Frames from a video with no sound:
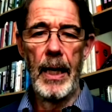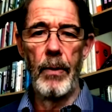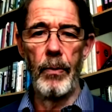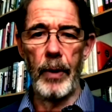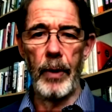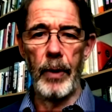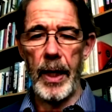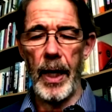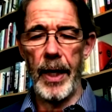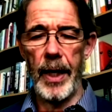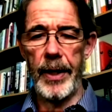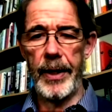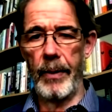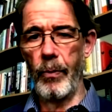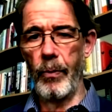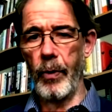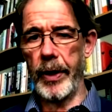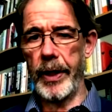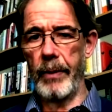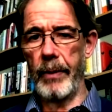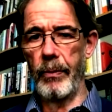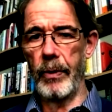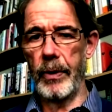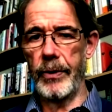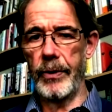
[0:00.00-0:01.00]
regarding
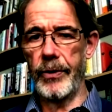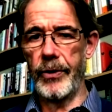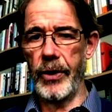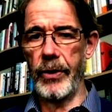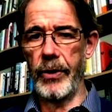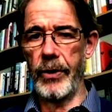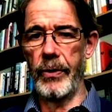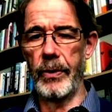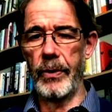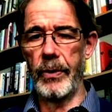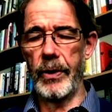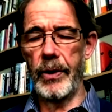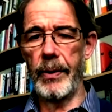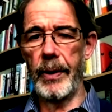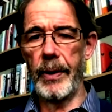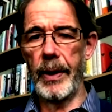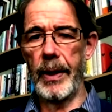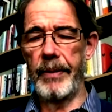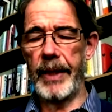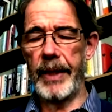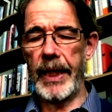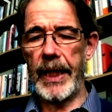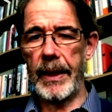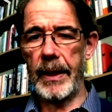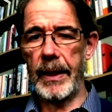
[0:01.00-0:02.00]
what it will do to
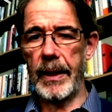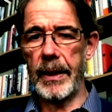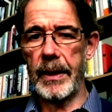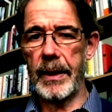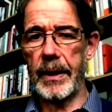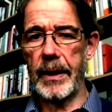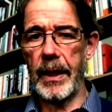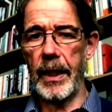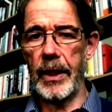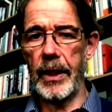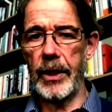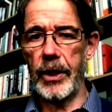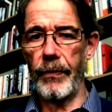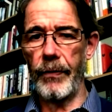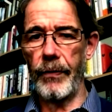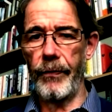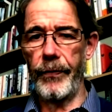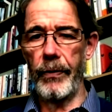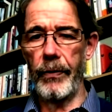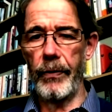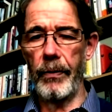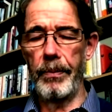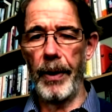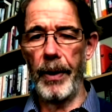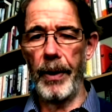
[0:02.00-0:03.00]
eliminate the scourge
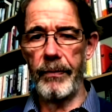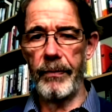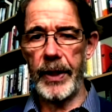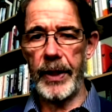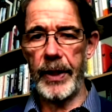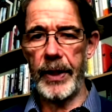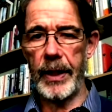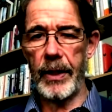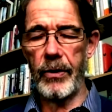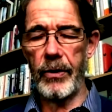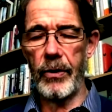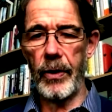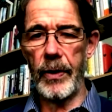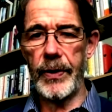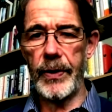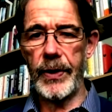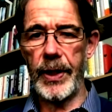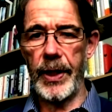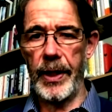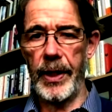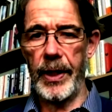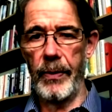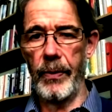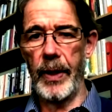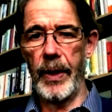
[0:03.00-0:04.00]
of fuel poverty
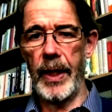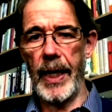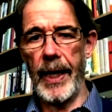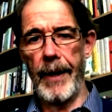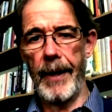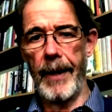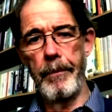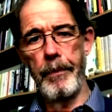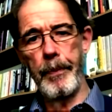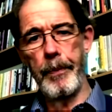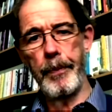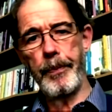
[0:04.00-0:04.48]
across the UK.